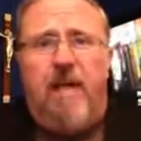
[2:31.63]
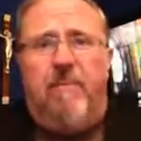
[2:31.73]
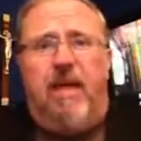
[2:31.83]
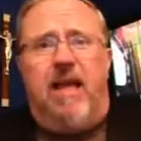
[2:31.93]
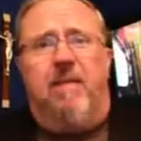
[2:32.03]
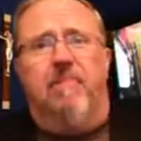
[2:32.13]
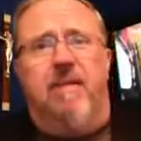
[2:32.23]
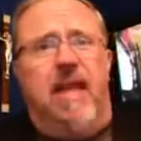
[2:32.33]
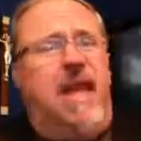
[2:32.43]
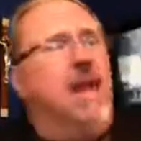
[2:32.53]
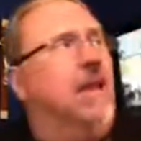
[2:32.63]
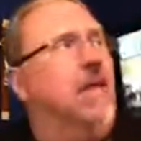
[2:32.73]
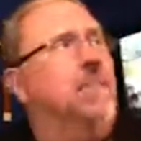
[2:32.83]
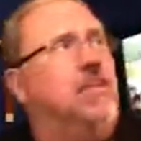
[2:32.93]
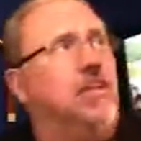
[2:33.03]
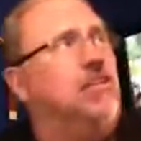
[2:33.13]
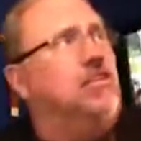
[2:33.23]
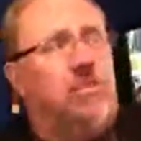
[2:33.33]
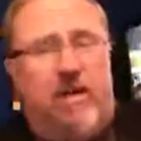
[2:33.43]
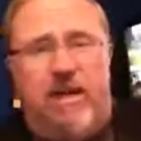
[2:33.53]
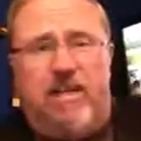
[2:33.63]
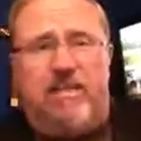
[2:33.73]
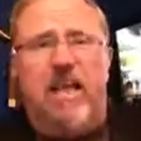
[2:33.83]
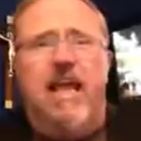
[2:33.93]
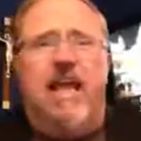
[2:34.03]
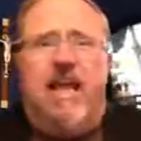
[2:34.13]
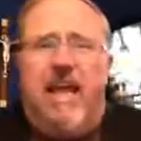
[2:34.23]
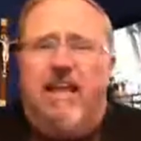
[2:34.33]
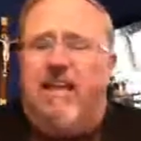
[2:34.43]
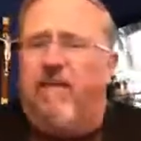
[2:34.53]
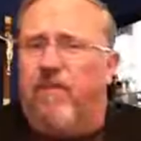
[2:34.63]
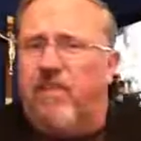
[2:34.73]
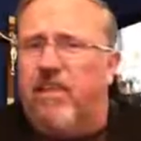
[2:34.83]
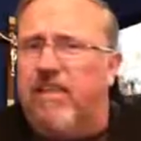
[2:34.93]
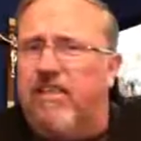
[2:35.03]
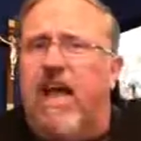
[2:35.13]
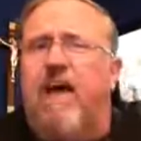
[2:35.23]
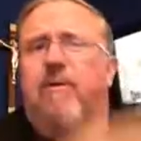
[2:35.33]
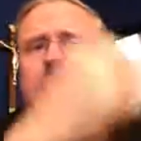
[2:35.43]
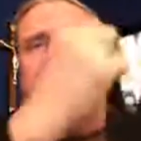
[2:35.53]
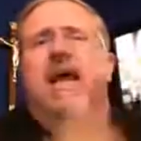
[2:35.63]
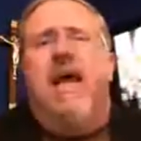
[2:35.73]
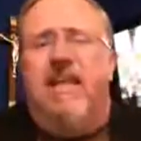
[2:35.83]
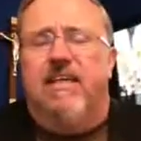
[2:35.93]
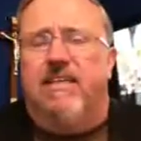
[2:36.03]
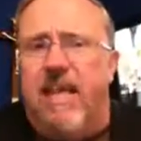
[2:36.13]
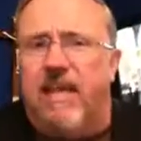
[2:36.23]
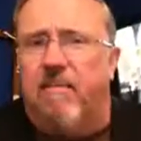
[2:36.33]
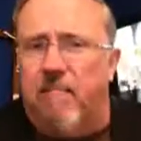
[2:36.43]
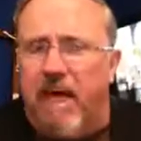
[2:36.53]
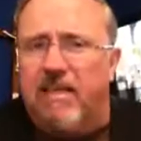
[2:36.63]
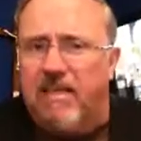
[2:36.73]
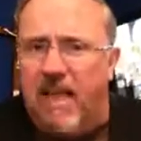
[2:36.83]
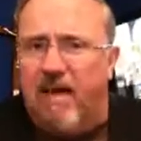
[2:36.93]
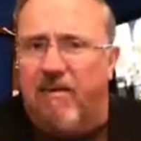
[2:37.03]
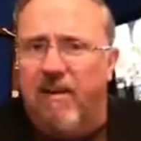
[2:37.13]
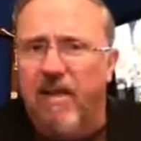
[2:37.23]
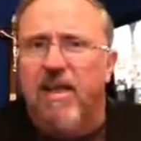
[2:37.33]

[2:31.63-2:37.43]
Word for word: and would let them nail them to the trees and hang there for six hours and then take them back down.